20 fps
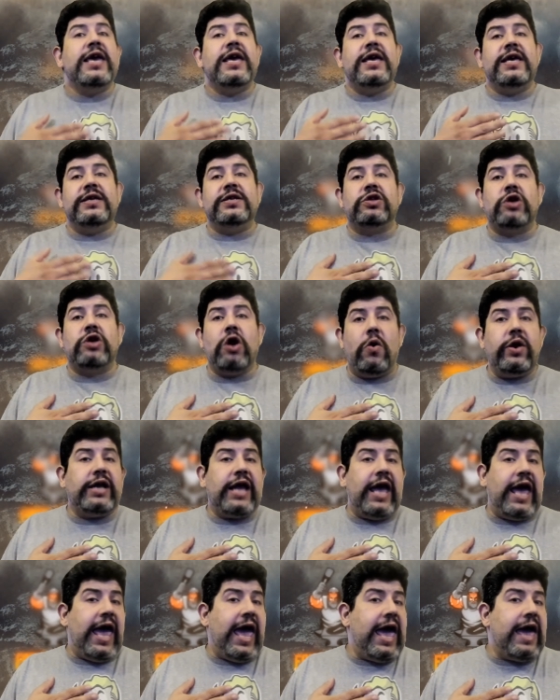is going to
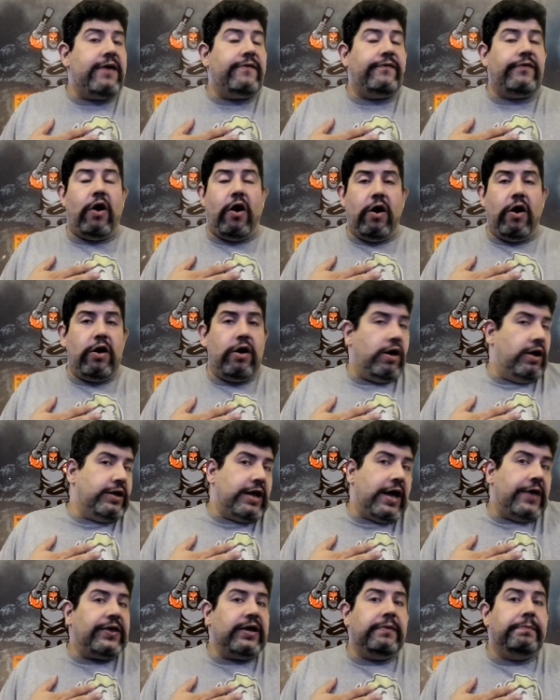have
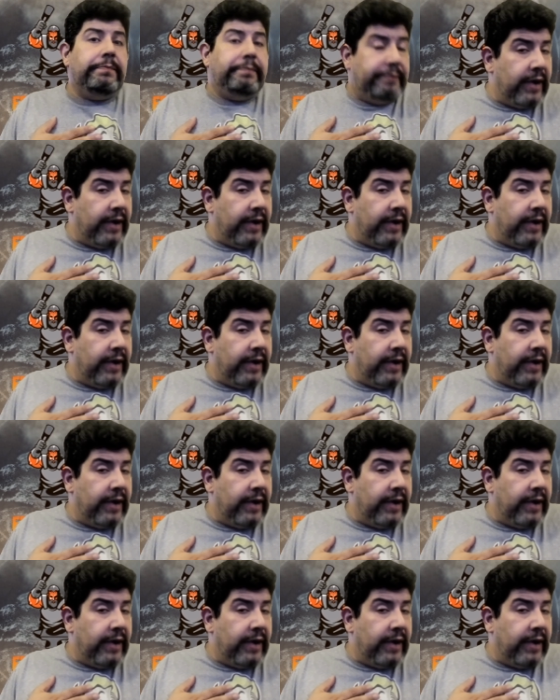nothing